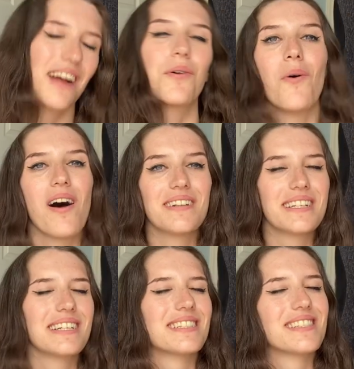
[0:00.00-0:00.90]

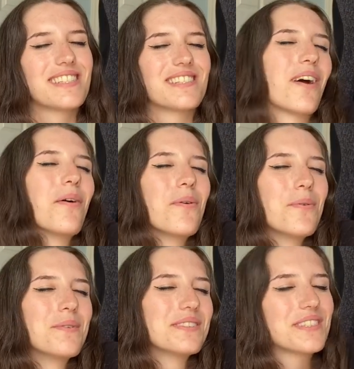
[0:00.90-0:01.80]
quality is
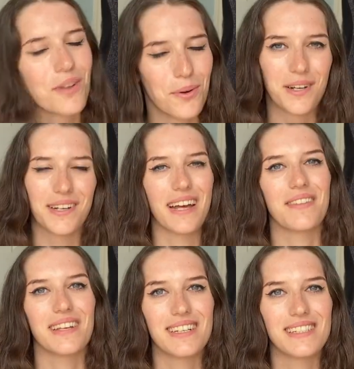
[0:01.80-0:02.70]
so good
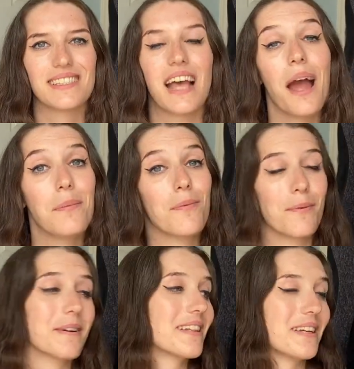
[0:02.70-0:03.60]
on these. I
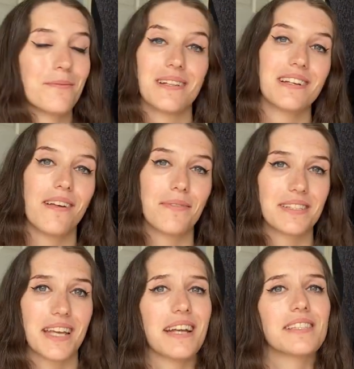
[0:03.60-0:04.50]
really love
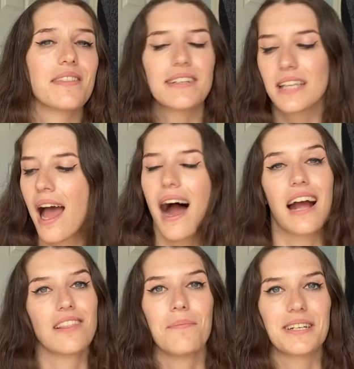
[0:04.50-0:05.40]
this case. And this,
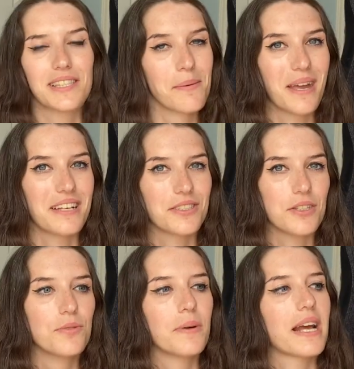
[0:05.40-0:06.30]
I love my slim case
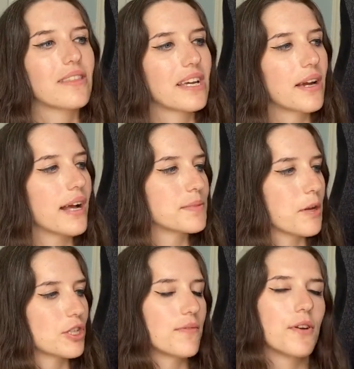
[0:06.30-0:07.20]
too, but I think
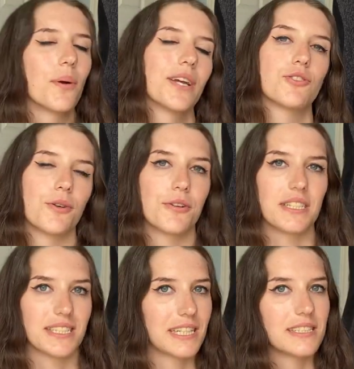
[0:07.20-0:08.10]
especially for going shorter
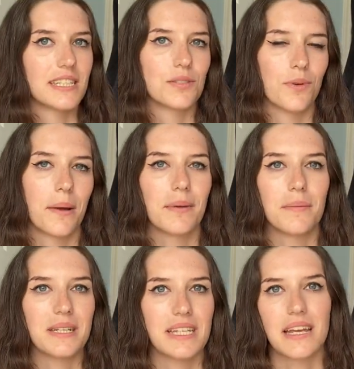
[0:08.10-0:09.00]
distances where I'm gonna
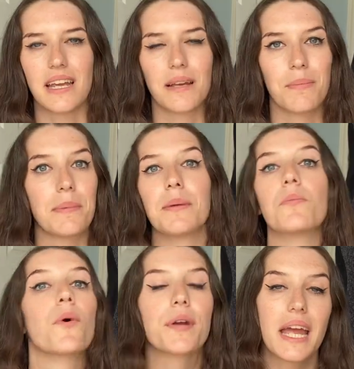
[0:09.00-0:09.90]
be taking maybe
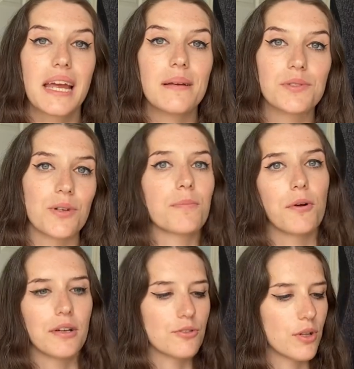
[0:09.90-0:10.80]
more games or a
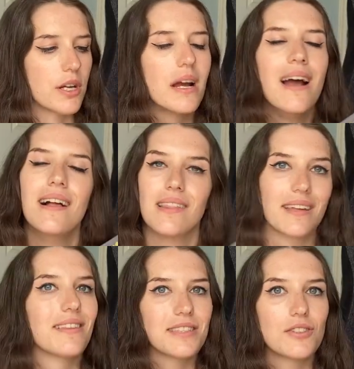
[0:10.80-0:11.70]
Pro Controller,
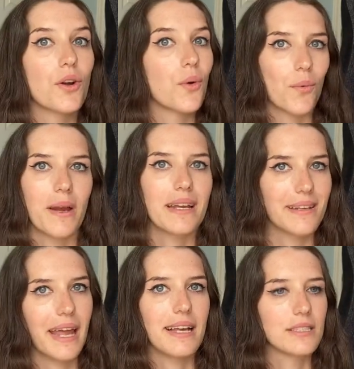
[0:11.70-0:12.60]
like this is a great
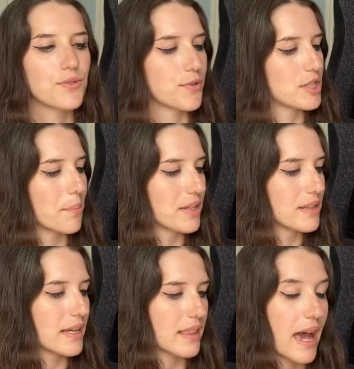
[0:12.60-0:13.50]
case for something
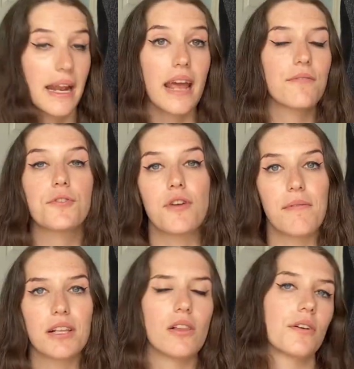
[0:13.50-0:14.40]
like that, and for
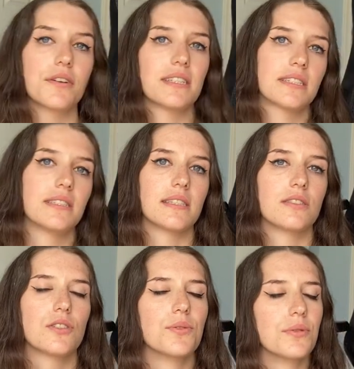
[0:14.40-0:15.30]
traveling longer
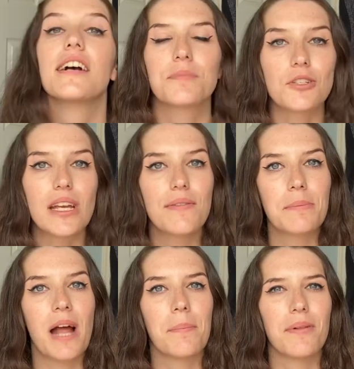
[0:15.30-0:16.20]
distances too. Especially if
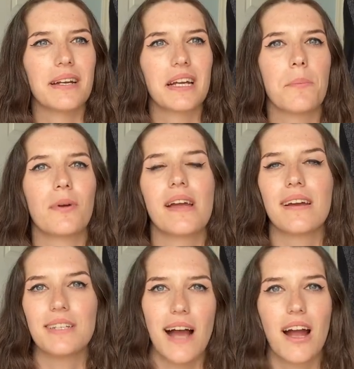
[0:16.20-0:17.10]
I'm not planning on bringing
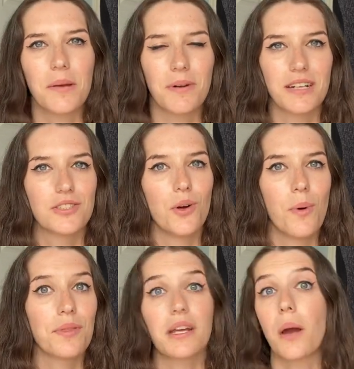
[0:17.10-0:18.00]
a dock, but I still
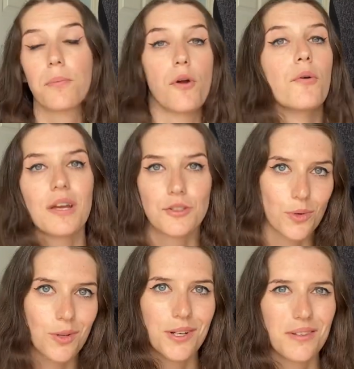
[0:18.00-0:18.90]
want like a Pro
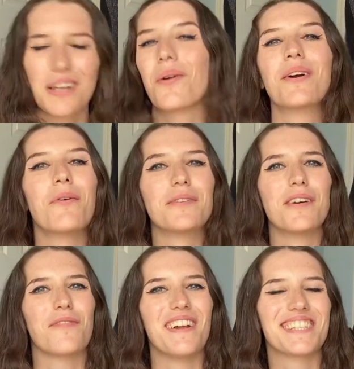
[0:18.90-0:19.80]
Controller, like going over to
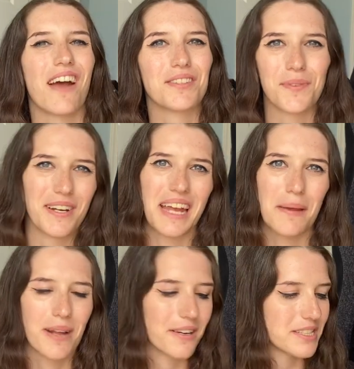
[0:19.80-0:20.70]
a friend's house for a
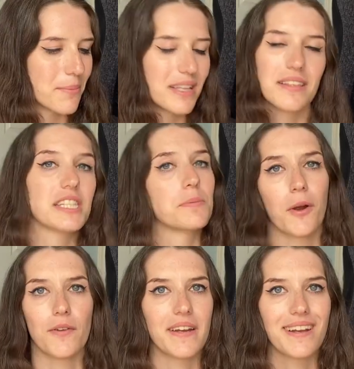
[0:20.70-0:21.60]
game night or something. This is
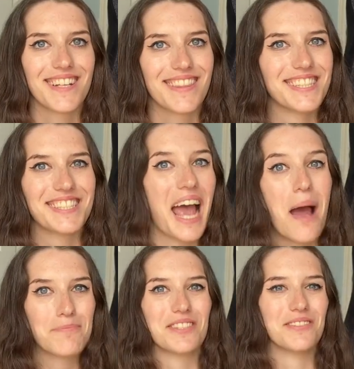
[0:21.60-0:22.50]
perfect. This is
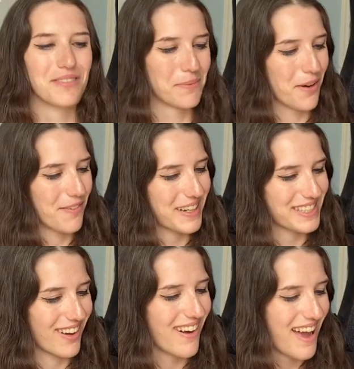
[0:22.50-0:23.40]
absolutely perfect.
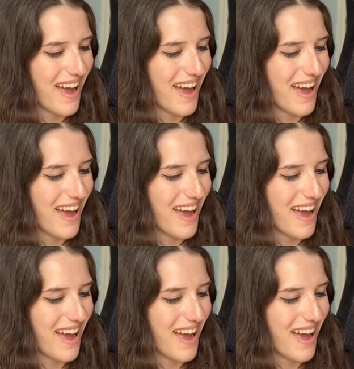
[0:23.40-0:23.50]
So